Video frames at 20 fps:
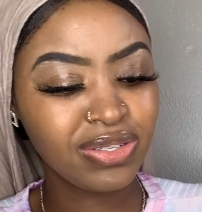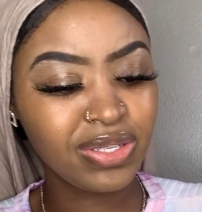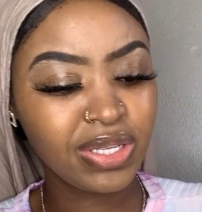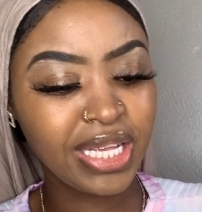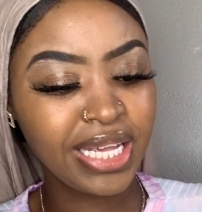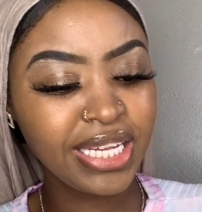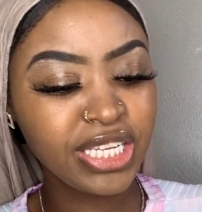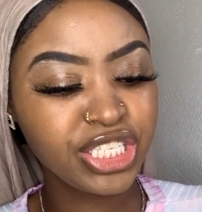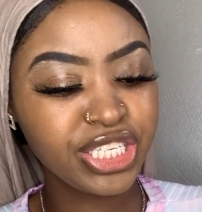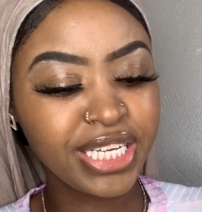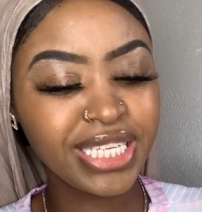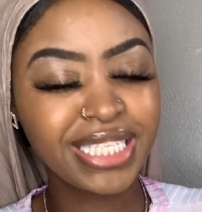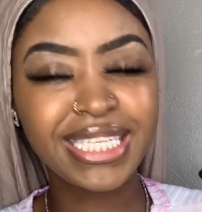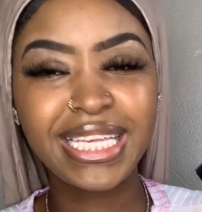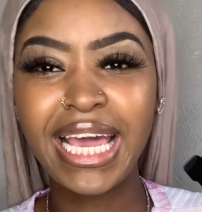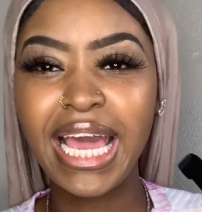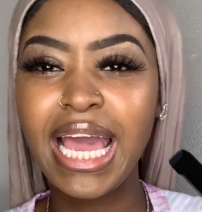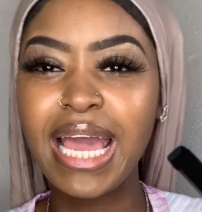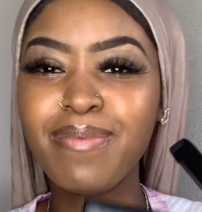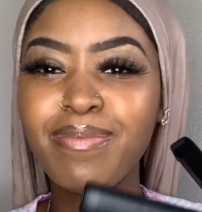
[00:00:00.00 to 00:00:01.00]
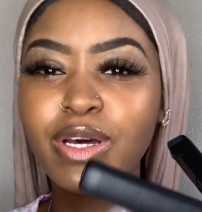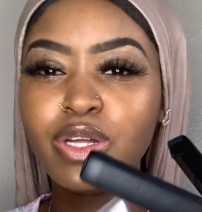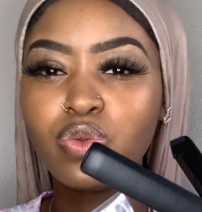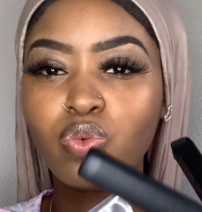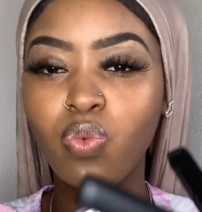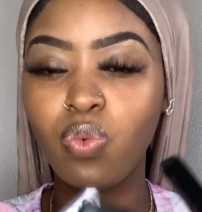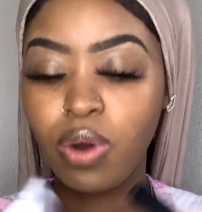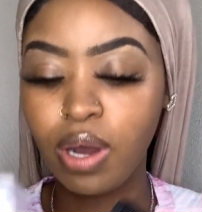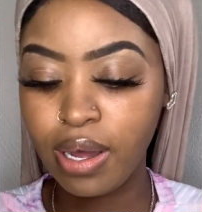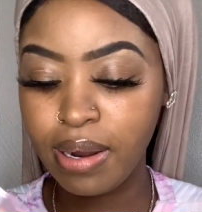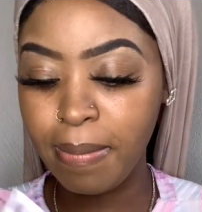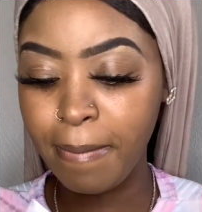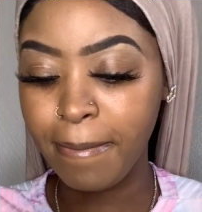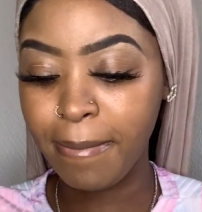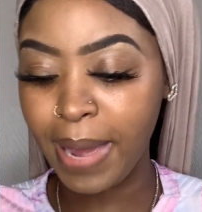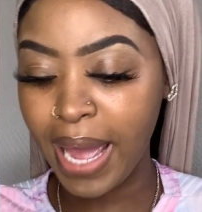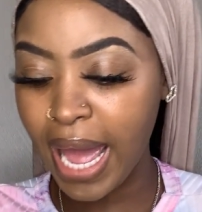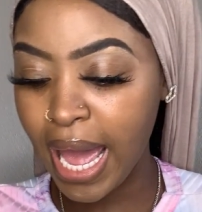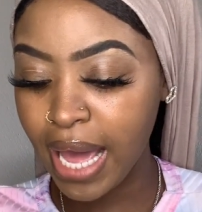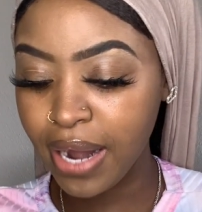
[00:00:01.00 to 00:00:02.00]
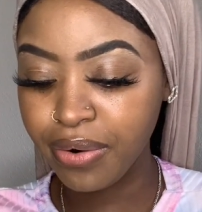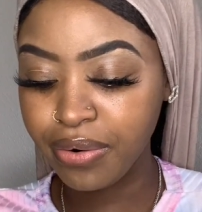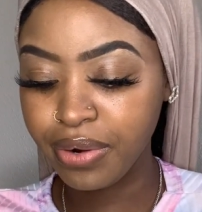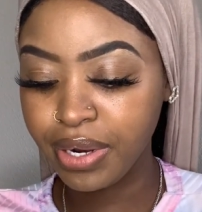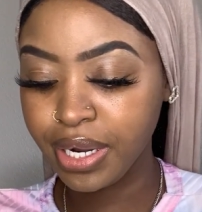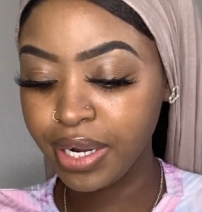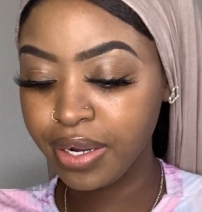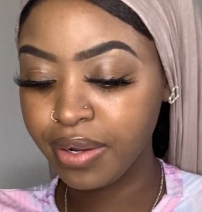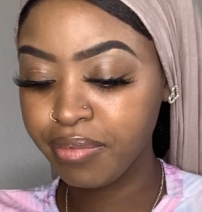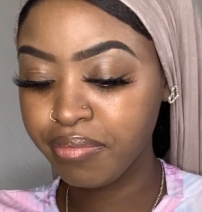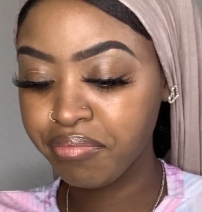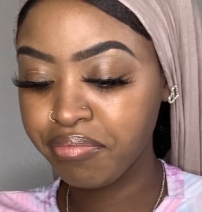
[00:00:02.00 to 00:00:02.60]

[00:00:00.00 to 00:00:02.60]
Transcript: It just came with 1 battery.